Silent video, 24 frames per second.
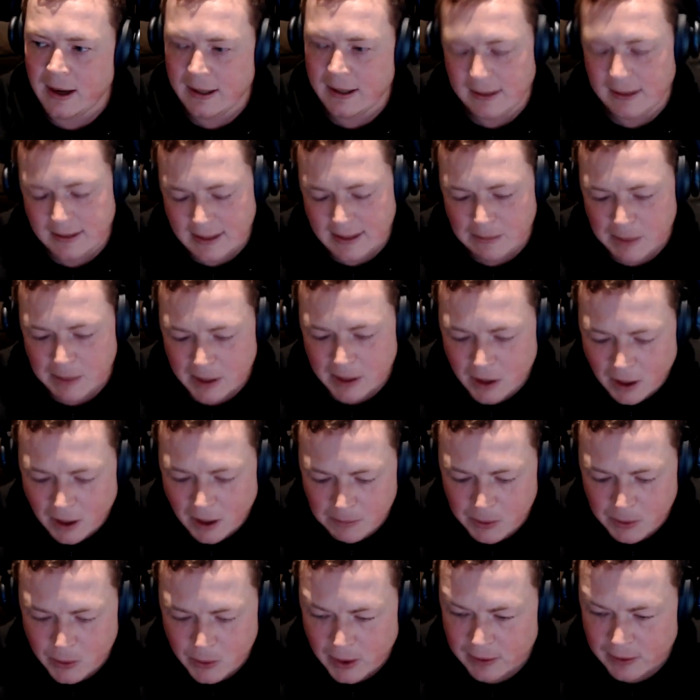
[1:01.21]
uh, in the Debian
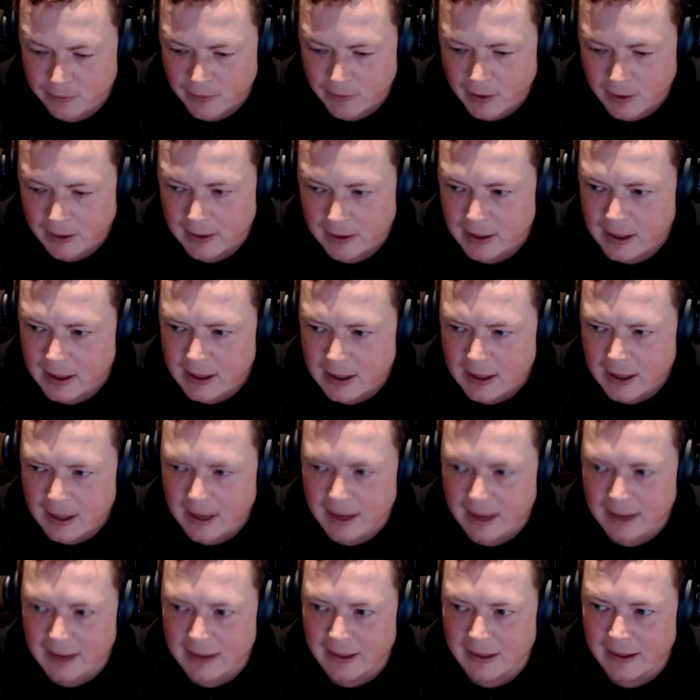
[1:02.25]
copyright file.
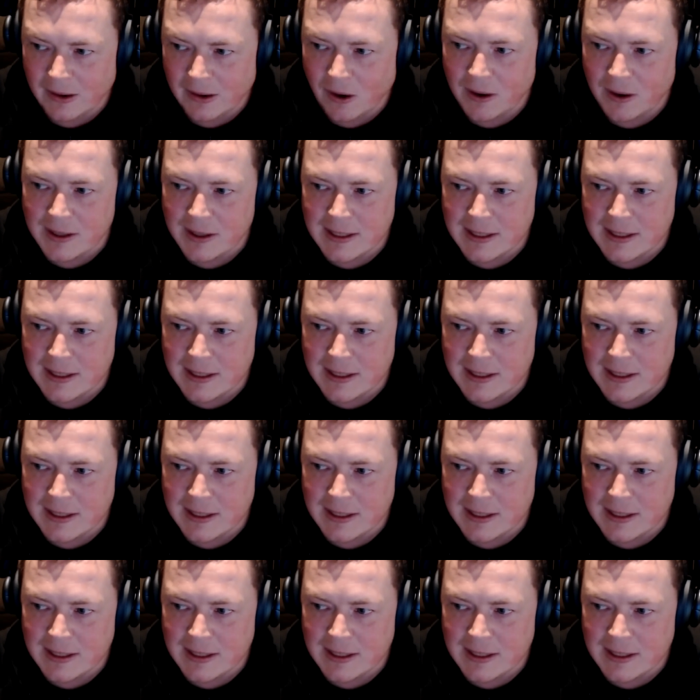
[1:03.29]
In, in